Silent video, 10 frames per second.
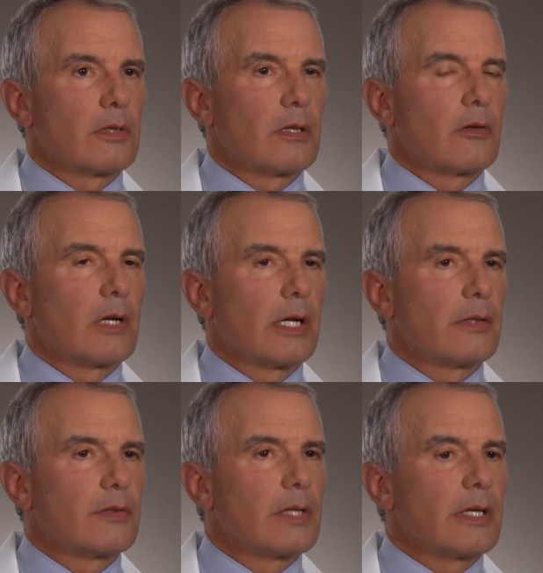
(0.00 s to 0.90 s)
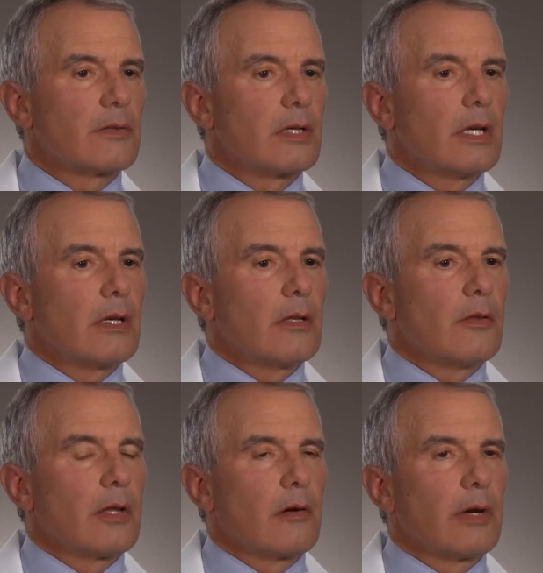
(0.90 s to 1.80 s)
in the United States
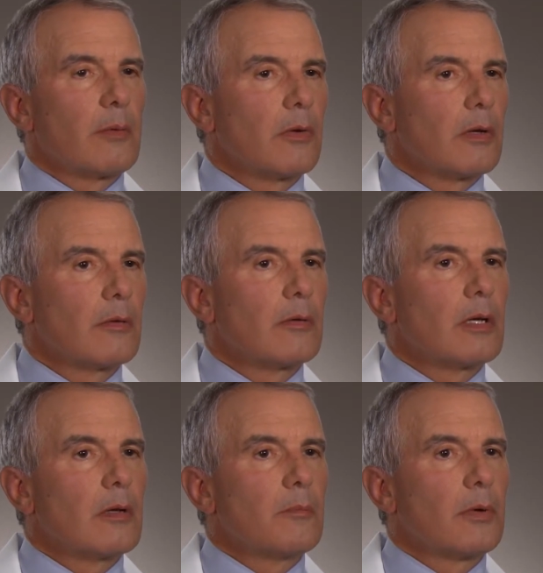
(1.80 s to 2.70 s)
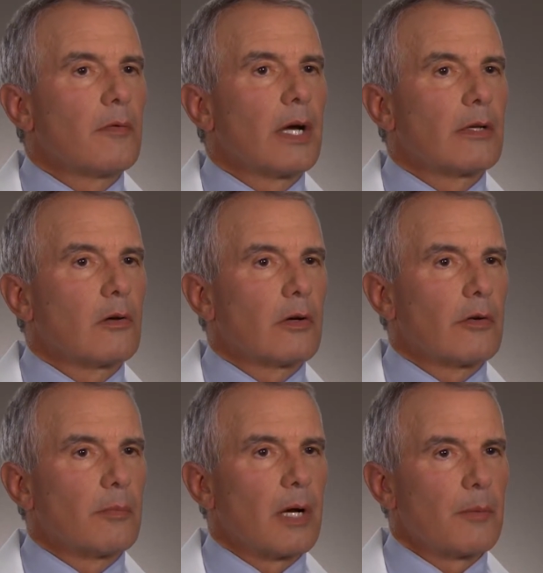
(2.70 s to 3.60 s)
that are able to provide
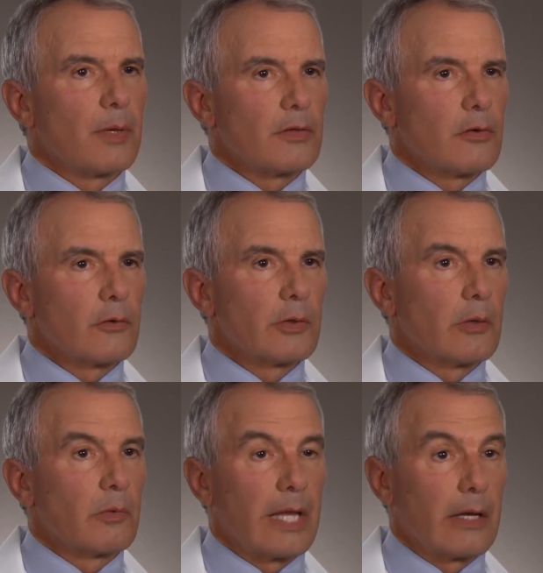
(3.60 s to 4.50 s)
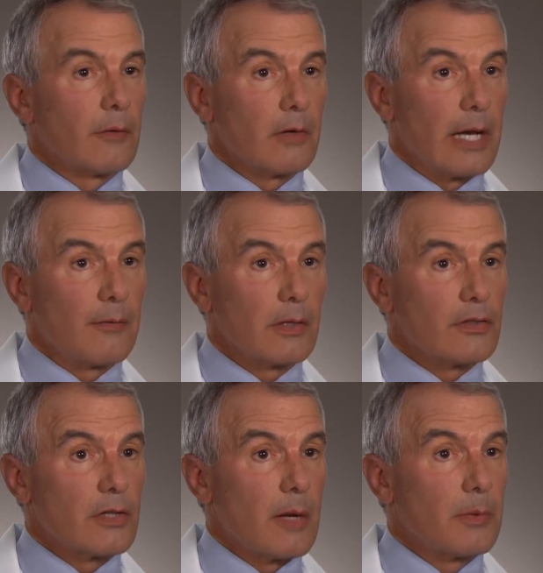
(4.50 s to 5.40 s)
coronary bypass surgery without ever having to
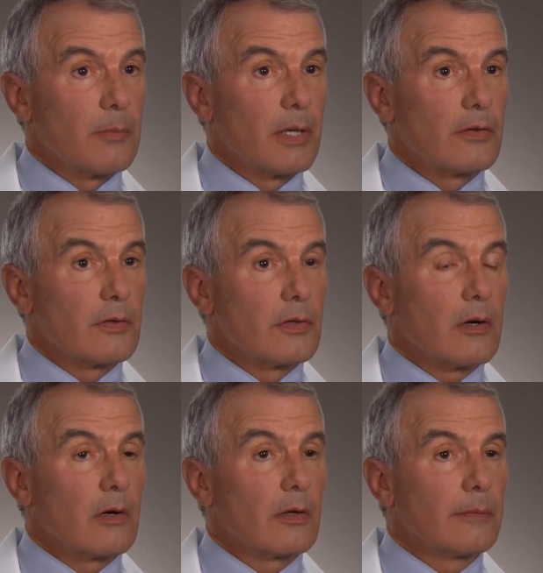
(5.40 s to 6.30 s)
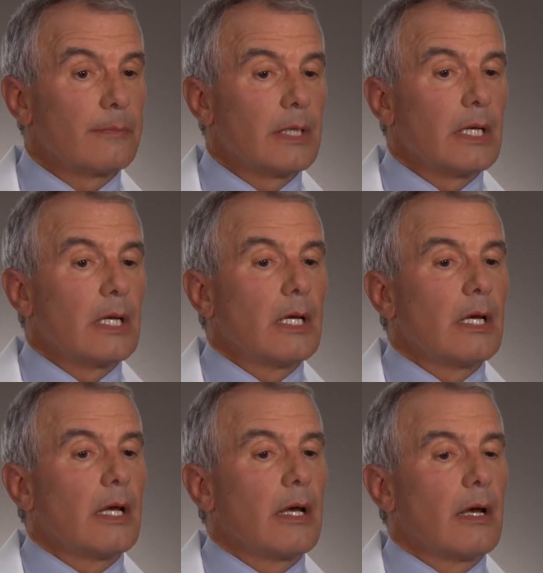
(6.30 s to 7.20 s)
stop the patient's heart.
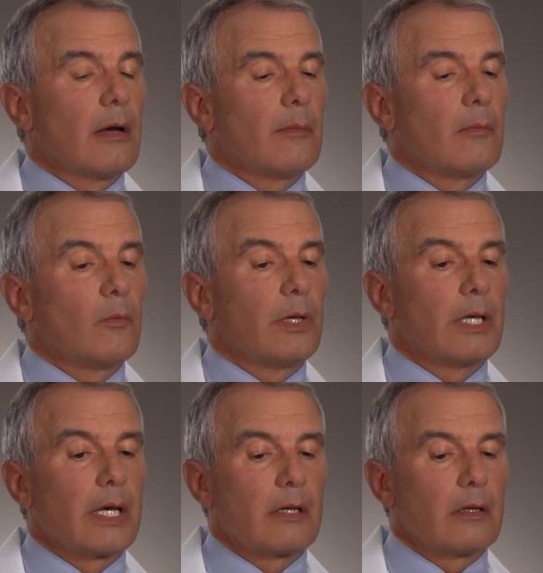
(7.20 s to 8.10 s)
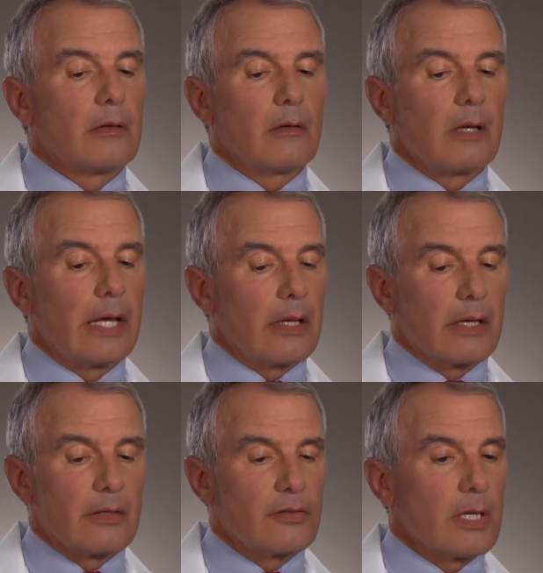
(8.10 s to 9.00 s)
Um, we get
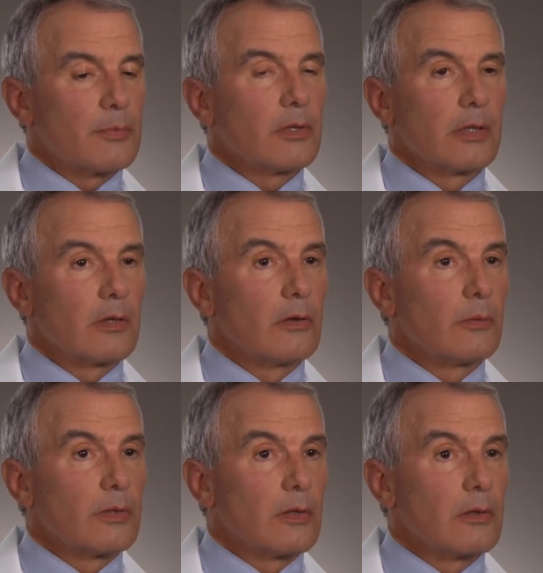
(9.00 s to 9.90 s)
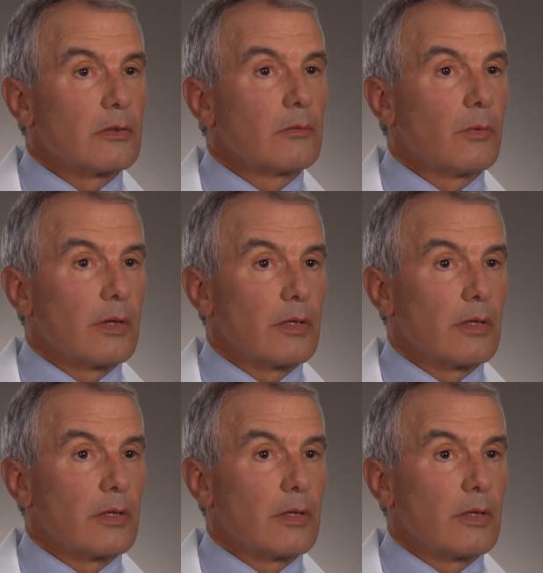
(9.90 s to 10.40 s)
exceptionally good results with